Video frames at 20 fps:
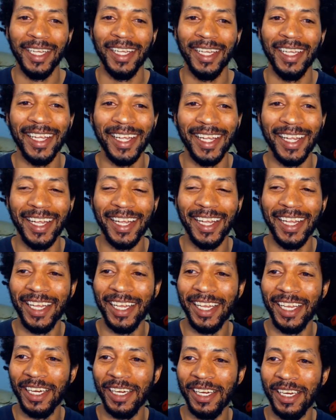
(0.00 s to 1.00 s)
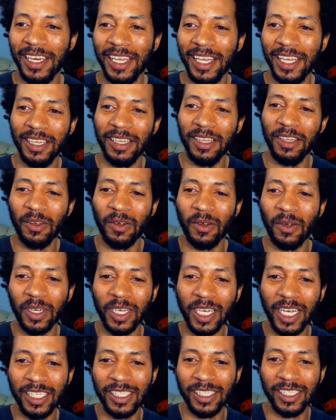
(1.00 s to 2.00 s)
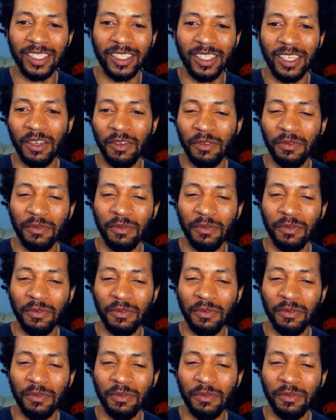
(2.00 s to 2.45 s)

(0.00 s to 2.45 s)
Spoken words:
and all kinds of stuff